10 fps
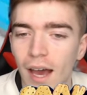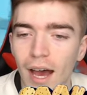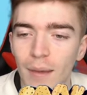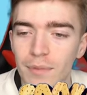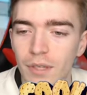
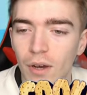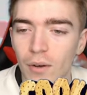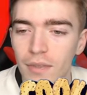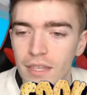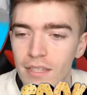Um,
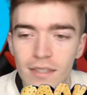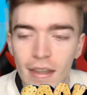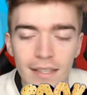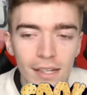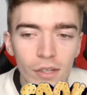so this is
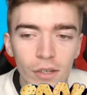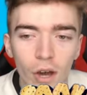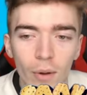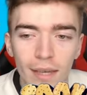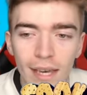that's how you
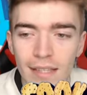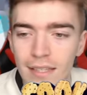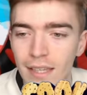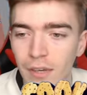go and get to